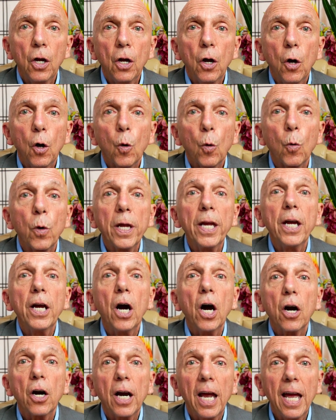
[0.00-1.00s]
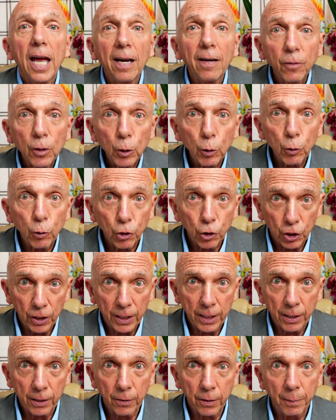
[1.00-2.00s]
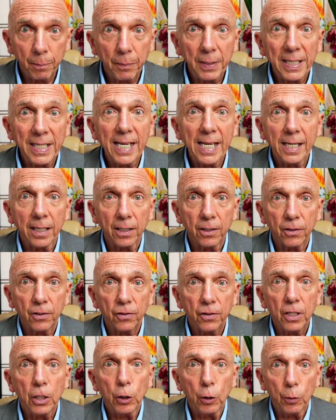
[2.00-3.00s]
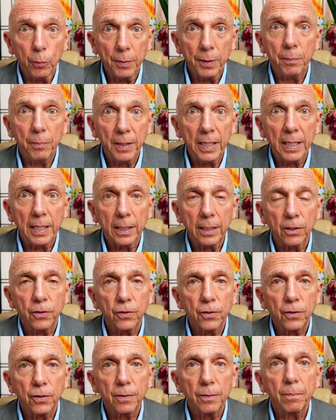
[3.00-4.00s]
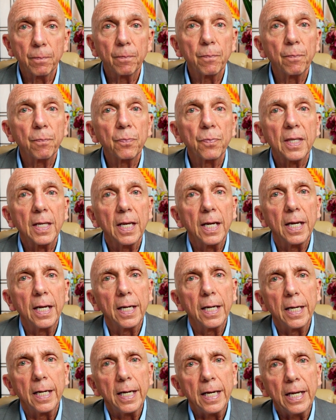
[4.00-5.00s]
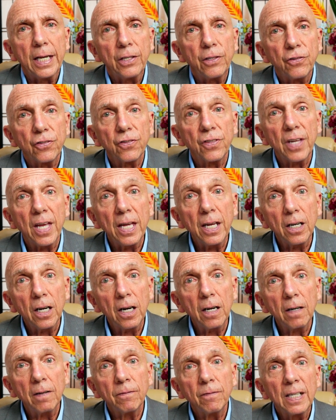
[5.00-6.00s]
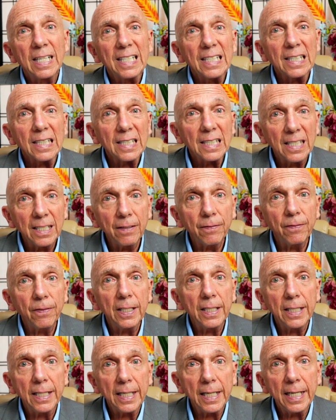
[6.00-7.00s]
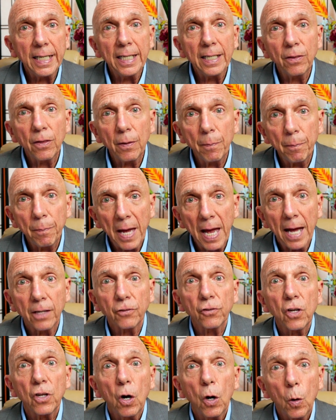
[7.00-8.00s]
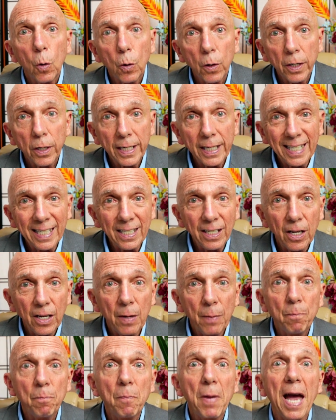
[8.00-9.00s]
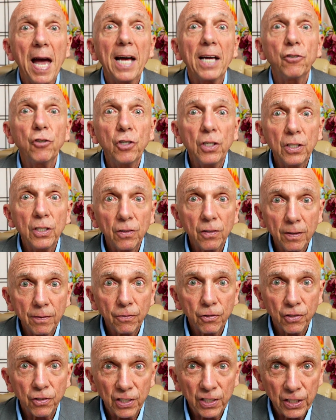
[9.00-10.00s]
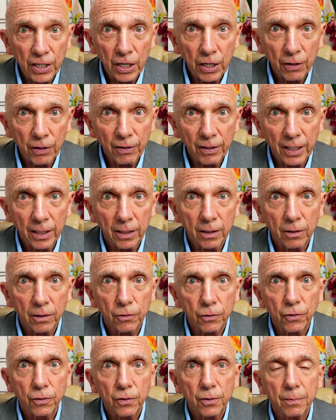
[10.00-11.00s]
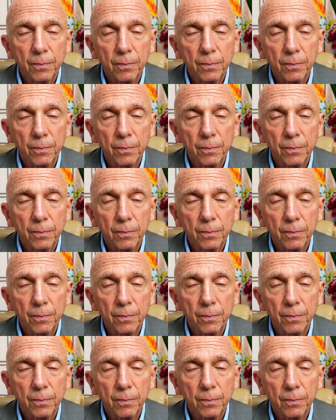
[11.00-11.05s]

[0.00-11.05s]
we are evolutionary beings, human beings. Instead of living in the past or in imaginative scenarios,